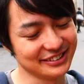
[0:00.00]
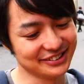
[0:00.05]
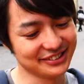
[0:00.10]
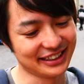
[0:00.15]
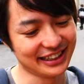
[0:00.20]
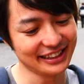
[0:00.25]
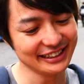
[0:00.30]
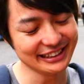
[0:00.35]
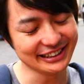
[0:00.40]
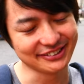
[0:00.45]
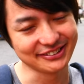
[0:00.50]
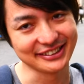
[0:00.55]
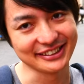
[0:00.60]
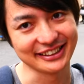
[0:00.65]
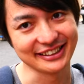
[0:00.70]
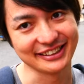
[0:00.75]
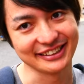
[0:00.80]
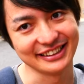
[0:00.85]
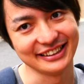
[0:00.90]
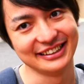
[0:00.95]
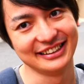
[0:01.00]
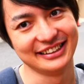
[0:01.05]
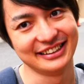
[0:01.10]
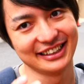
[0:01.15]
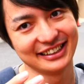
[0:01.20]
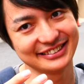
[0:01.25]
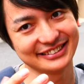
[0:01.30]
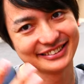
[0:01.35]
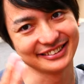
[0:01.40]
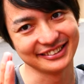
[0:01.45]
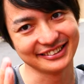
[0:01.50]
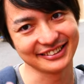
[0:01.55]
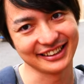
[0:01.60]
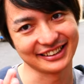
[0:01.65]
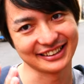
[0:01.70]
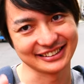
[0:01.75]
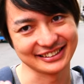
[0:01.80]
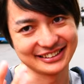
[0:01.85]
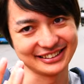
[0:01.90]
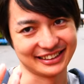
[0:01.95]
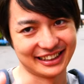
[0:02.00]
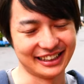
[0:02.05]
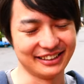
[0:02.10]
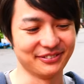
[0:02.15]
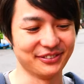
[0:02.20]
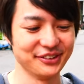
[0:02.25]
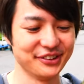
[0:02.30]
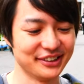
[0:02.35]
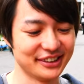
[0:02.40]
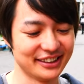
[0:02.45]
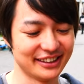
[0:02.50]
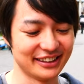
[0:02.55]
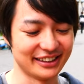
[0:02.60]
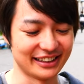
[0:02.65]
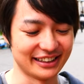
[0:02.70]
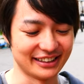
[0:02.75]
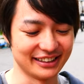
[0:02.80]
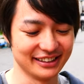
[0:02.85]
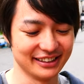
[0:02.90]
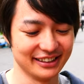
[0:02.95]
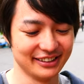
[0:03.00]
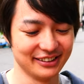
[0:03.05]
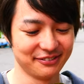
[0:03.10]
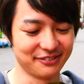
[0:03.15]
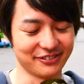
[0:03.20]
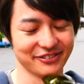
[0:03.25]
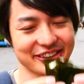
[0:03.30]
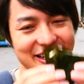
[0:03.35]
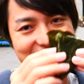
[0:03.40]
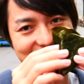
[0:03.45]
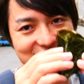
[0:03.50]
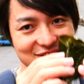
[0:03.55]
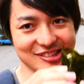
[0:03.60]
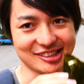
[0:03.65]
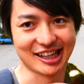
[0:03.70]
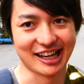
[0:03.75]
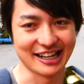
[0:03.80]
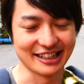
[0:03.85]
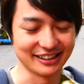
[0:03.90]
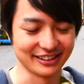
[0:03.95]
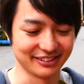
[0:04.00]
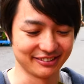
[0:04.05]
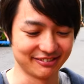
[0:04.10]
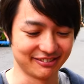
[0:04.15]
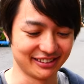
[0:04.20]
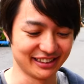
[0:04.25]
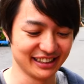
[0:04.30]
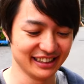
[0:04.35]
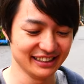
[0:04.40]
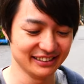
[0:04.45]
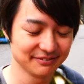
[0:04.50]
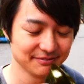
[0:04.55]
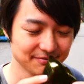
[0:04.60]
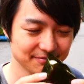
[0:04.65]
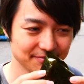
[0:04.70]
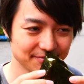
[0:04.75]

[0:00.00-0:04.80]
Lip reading: you know, any onigiri does look like the same onigiri from the outside, right?